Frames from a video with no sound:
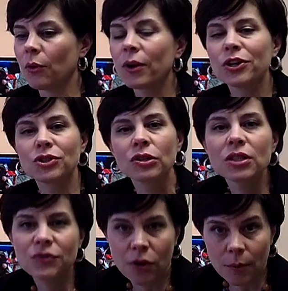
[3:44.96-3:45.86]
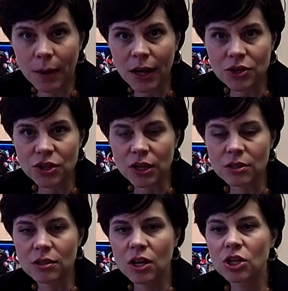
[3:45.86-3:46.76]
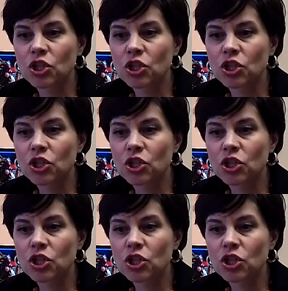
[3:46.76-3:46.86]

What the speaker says: we want to do this for our patients